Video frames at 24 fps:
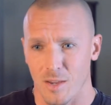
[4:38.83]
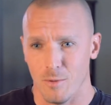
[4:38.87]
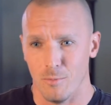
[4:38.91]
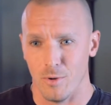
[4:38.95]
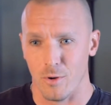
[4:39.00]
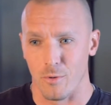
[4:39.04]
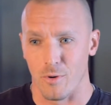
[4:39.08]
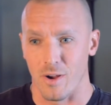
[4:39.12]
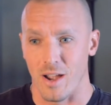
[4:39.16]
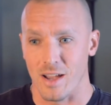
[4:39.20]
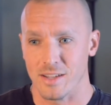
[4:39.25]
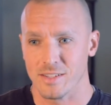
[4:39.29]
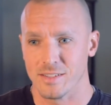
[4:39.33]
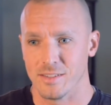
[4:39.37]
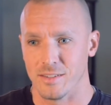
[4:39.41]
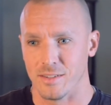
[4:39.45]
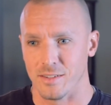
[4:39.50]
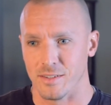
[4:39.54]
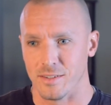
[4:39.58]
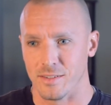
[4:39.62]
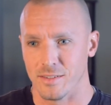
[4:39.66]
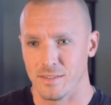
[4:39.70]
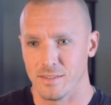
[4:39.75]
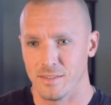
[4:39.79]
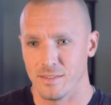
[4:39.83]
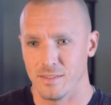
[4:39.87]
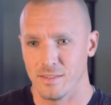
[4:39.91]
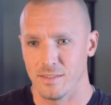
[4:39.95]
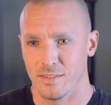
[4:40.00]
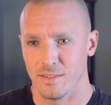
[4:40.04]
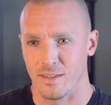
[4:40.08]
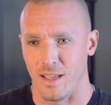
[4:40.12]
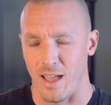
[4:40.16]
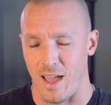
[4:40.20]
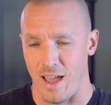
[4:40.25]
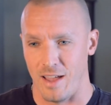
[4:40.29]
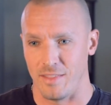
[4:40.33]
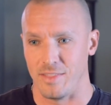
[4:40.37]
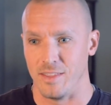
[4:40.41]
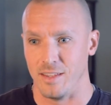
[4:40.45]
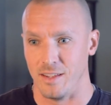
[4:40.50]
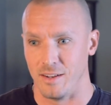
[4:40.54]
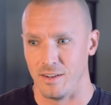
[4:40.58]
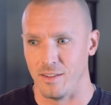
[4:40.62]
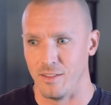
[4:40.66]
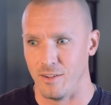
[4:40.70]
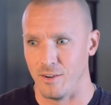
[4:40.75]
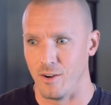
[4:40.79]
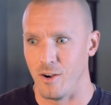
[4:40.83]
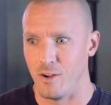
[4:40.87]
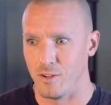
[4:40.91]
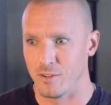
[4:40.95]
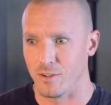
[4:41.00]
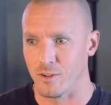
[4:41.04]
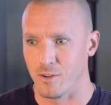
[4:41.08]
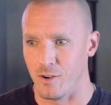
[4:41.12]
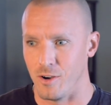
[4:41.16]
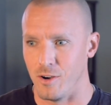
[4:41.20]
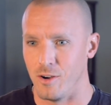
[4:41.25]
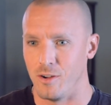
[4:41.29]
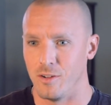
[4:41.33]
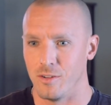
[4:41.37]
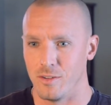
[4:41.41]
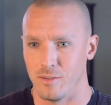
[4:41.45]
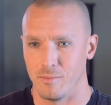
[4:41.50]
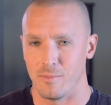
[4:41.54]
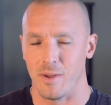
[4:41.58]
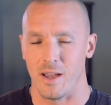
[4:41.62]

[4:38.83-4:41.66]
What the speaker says: We were asked at the end of the altar call,